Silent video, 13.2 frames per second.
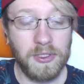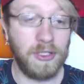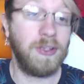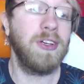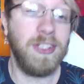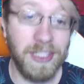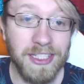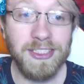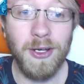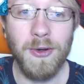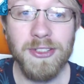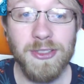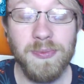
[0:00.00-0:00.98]
is
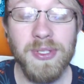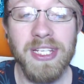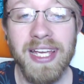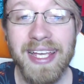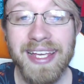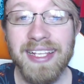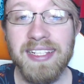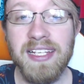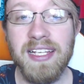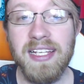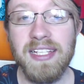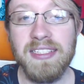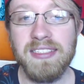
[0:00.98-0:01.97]
going to be in
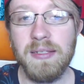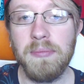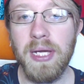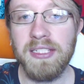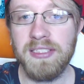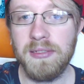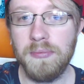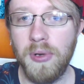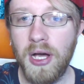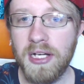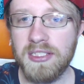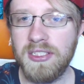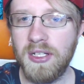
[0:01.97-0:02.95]
uh, this amazing
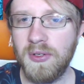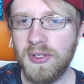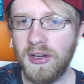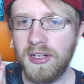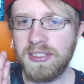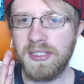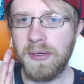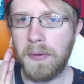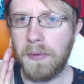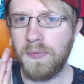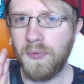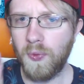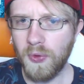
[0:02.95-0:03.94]
box. So, guys,
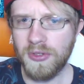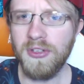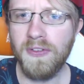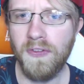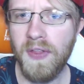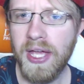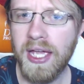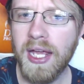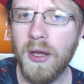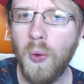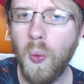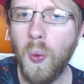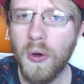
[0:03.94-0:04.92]
what do you think?
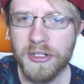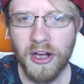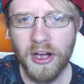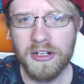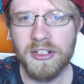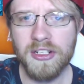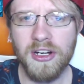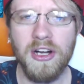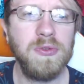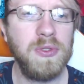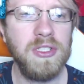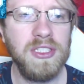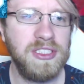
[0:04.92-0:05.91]
What other cards
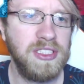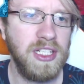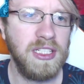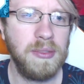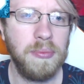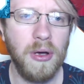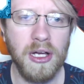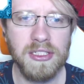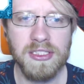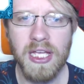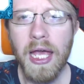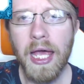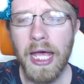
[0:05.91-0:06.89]
we're gonna see in the box?
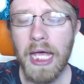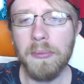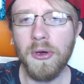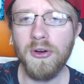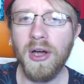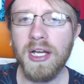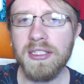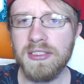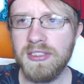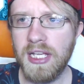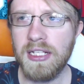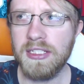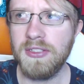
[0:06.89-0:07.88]
Am I right
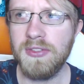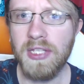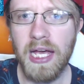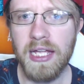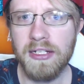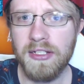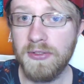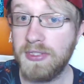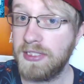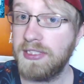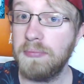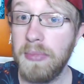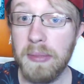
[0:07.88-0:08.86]
telling you that, you know, the,
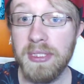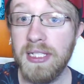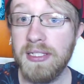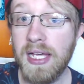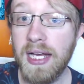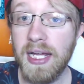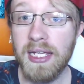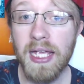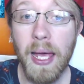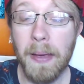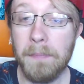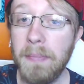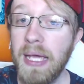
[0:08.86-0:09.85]
the, maybe the Dene,
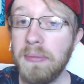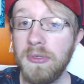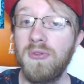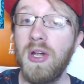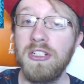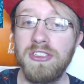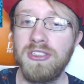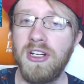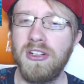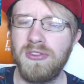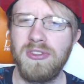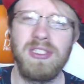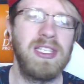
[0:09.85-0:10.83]
maybe Rashes are,
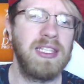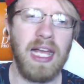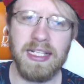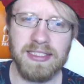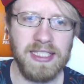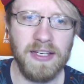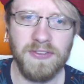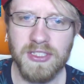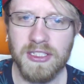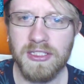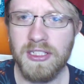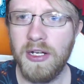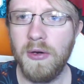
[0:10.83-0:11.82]
oh, that's
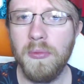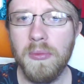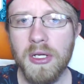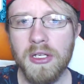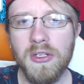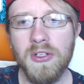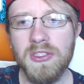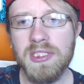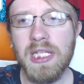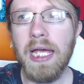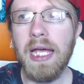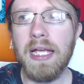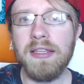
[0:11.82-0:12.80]
definitely, you know, because uh,
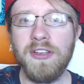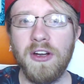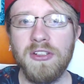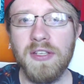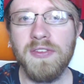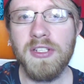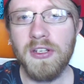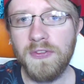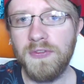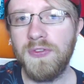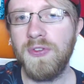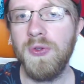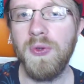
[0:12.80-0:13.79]
there are definitely a
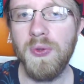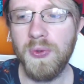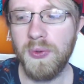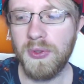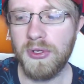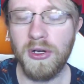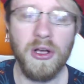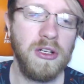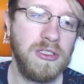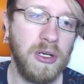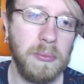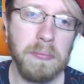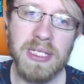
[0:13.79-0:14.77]
few cards
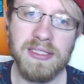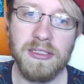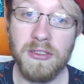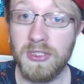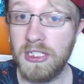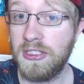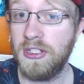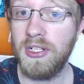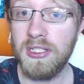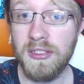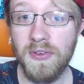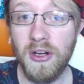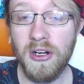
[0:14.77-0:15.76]
that are missing those
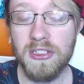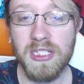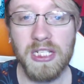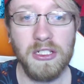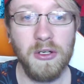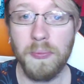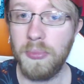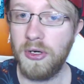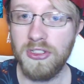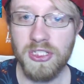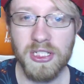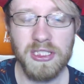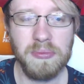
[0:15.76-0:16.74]
alternative arts, like, you know,
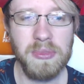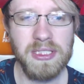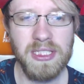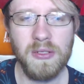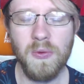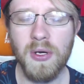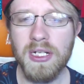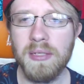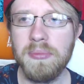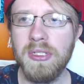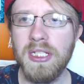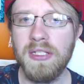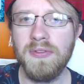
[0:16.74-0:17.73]
Persian is missing one, I
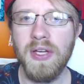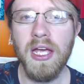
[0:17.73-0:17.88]
believe.